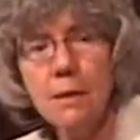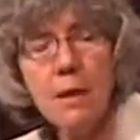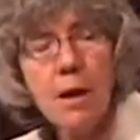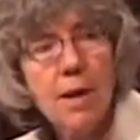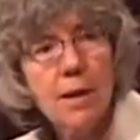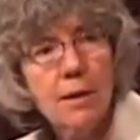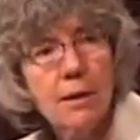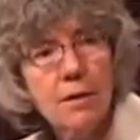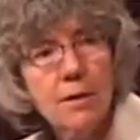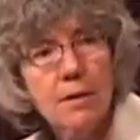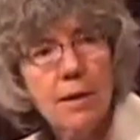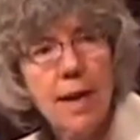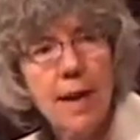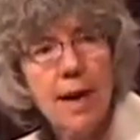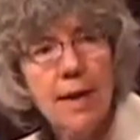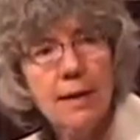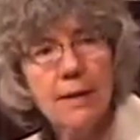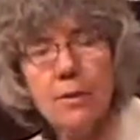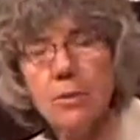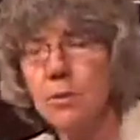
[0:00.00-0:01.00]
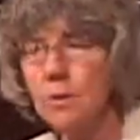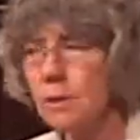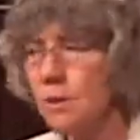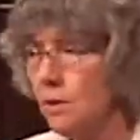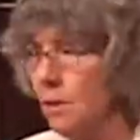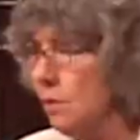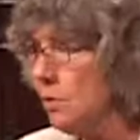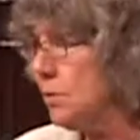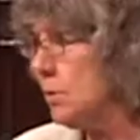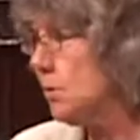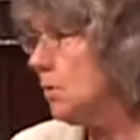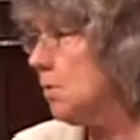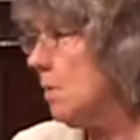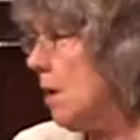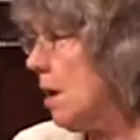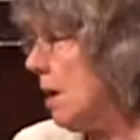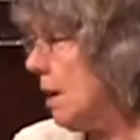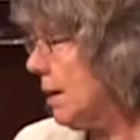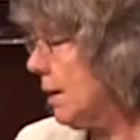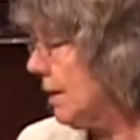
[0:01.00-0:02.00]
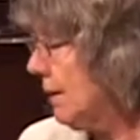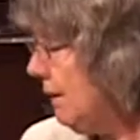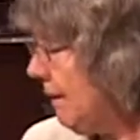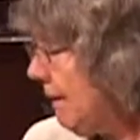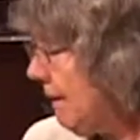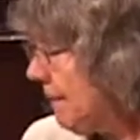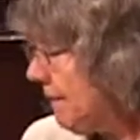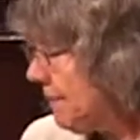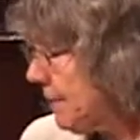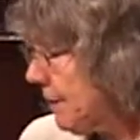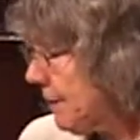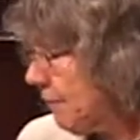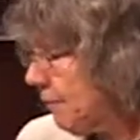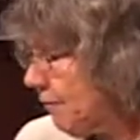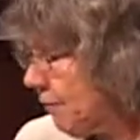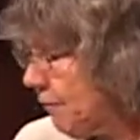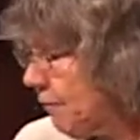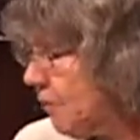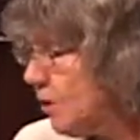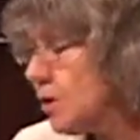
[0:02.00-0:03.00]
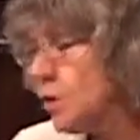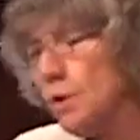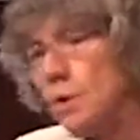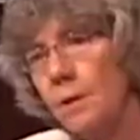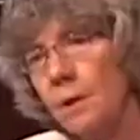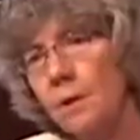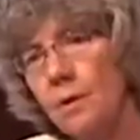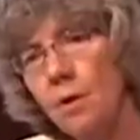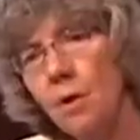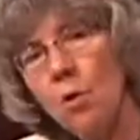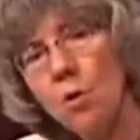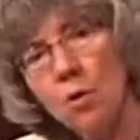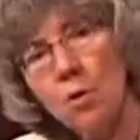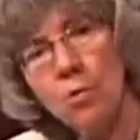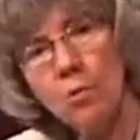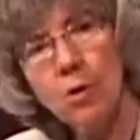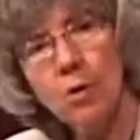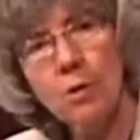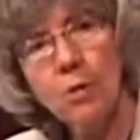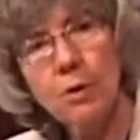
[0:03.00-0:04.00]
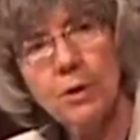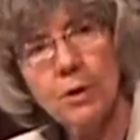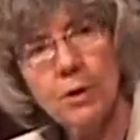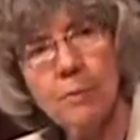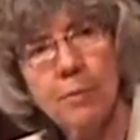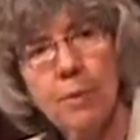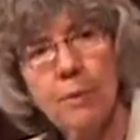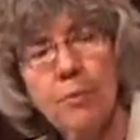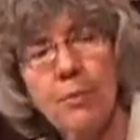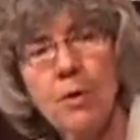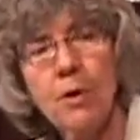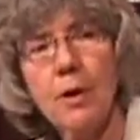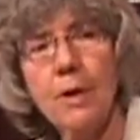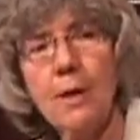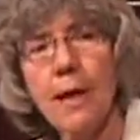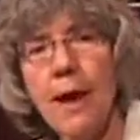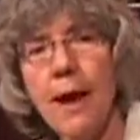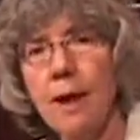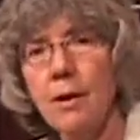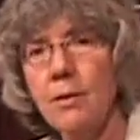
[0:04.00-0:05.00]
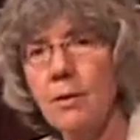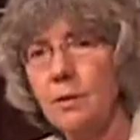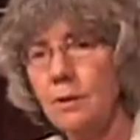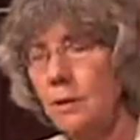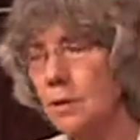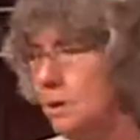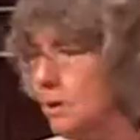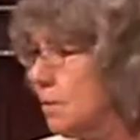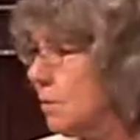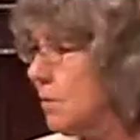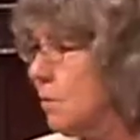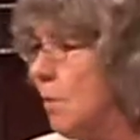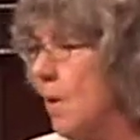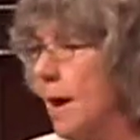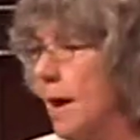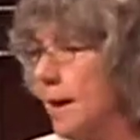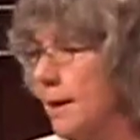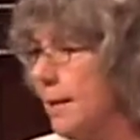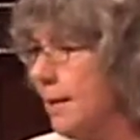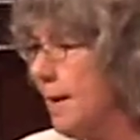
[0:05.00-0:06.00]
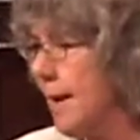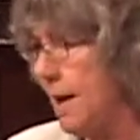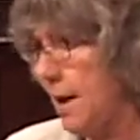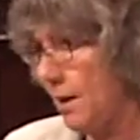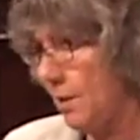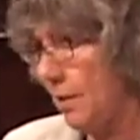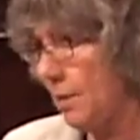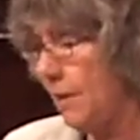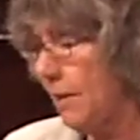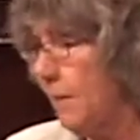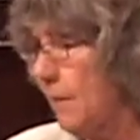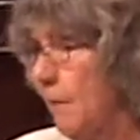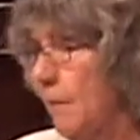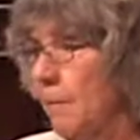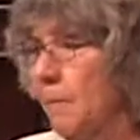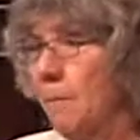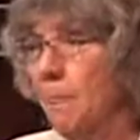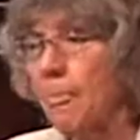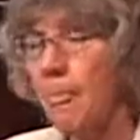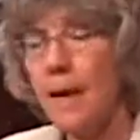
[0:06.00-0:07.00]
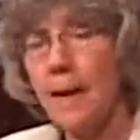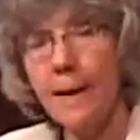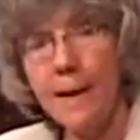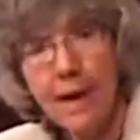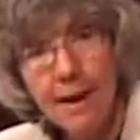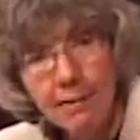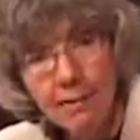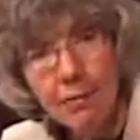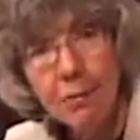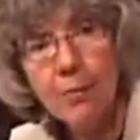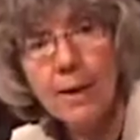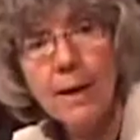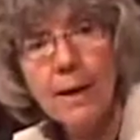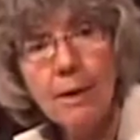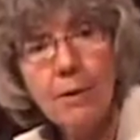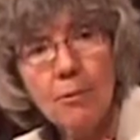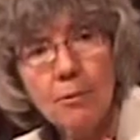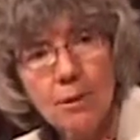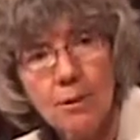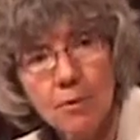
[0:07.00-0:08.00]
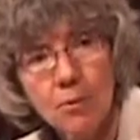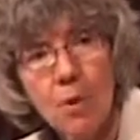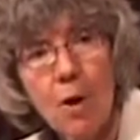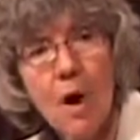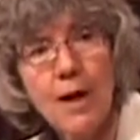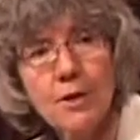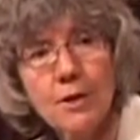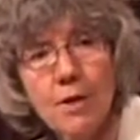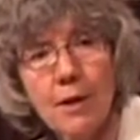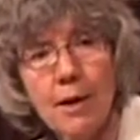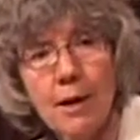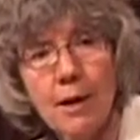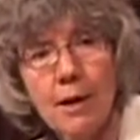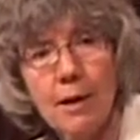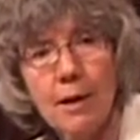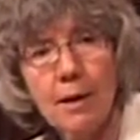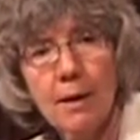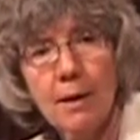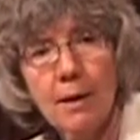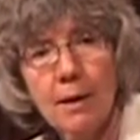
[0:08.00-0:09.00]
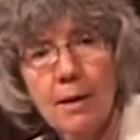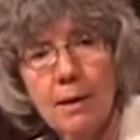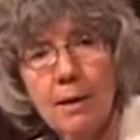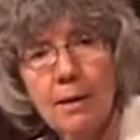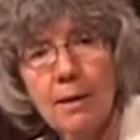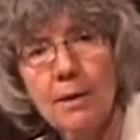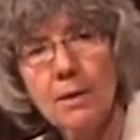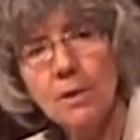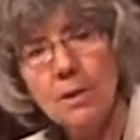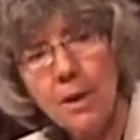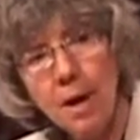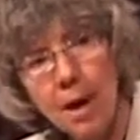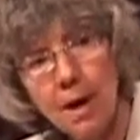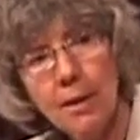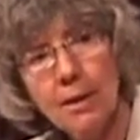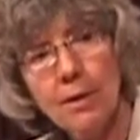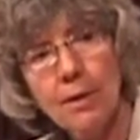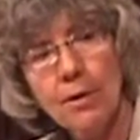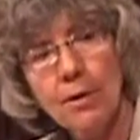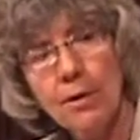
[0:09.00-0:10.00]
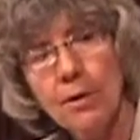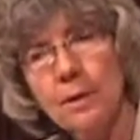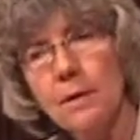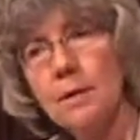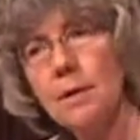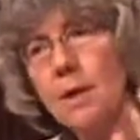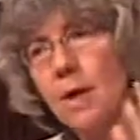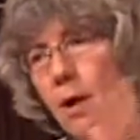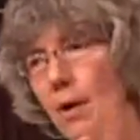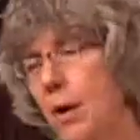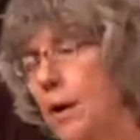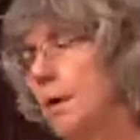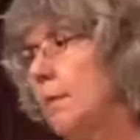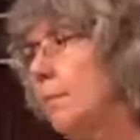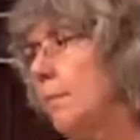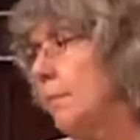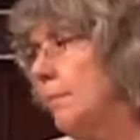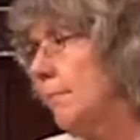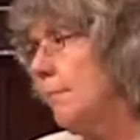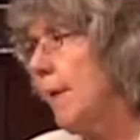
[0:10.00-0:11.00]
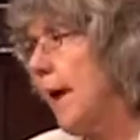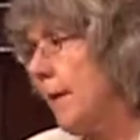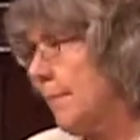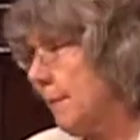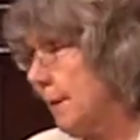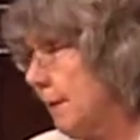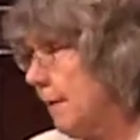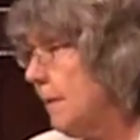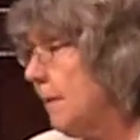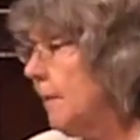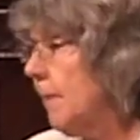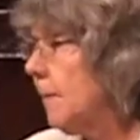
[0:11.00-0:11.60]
toddler's gaze was so strong that virtually the whole room, which had been pretty loud, just quieted down. And everybody was watching this toddler stare at Pamela.